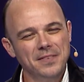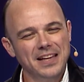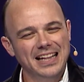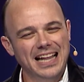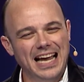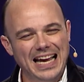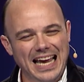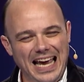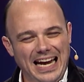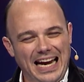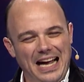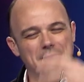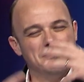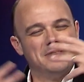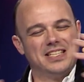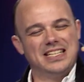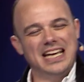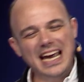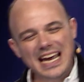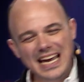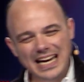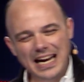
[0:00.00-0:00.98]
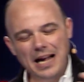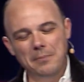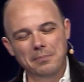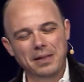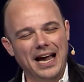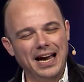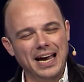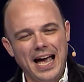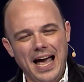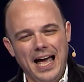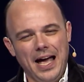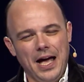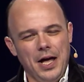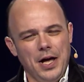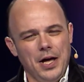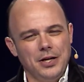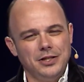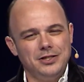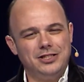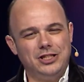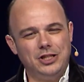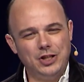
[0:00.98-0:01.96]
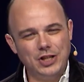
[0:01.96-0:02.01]
Like, and I'm seeing it, I'm like,
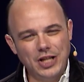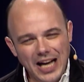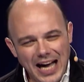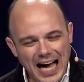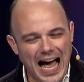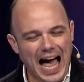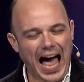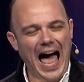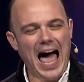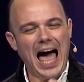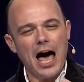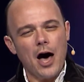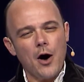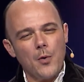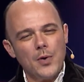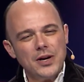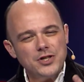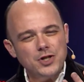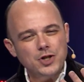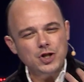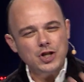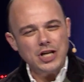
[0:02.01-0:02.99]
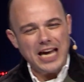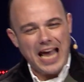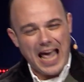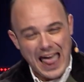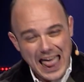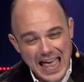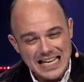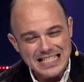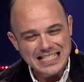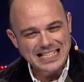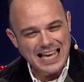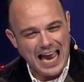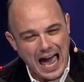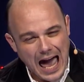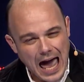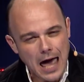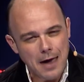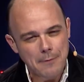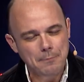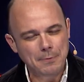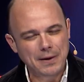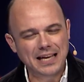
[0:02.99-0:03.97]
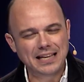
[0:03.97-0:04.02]
how is she this
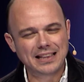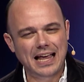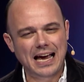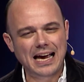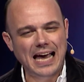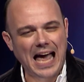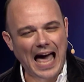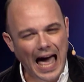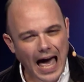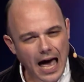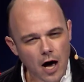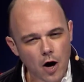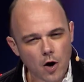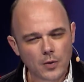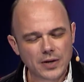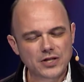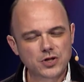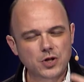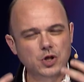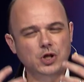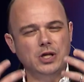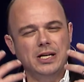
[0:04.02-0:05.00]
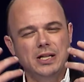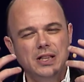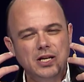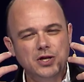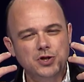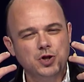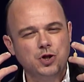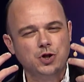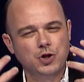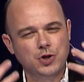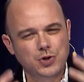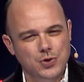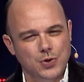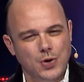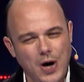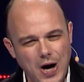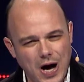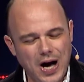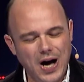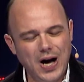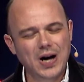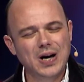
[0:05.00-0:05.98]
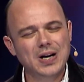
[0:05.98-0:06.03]
happy? Like, how is she this
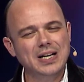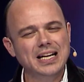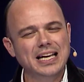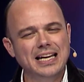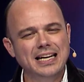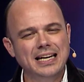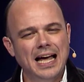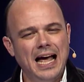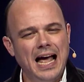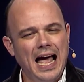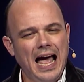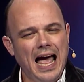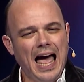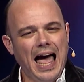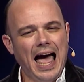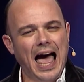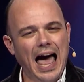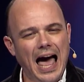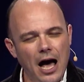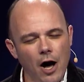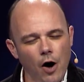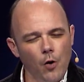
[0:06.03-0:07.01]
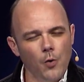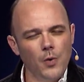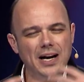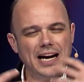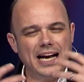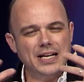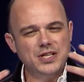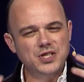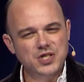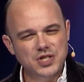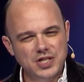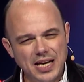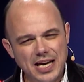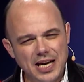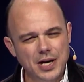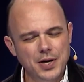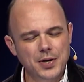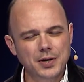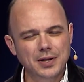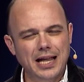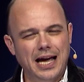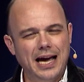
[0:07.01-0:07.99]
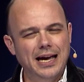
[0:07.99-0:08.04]
strong? And how, when I see
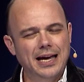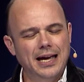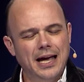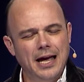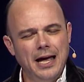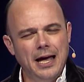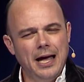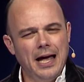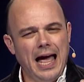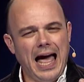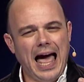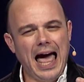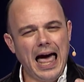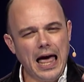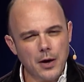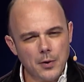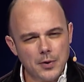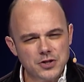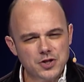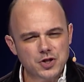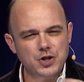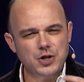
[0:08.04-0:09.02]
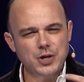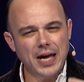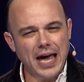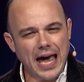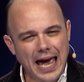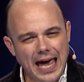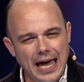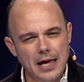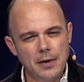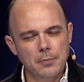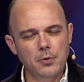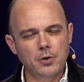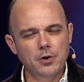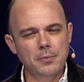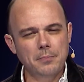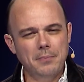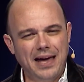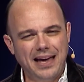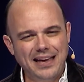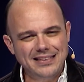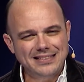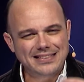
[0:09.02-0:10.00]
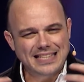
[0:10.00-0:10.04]
her, like, how is she able to
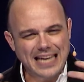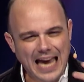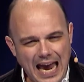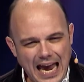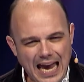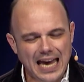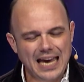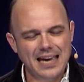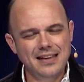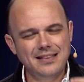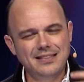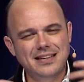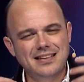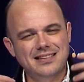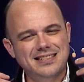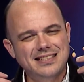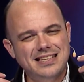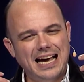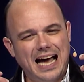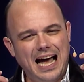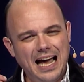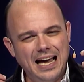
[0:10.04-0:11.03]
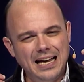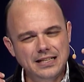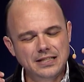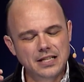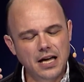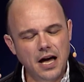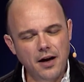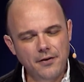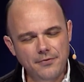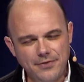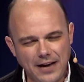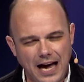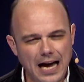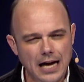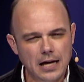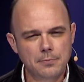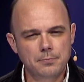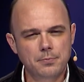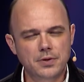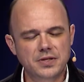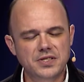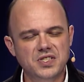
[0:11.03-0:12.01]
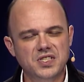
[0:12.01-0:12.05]
maintain this kind of
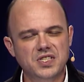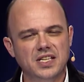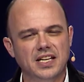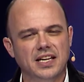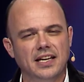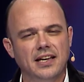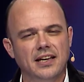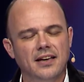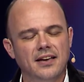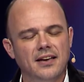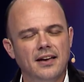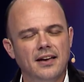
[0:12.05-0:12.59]
vibrancy?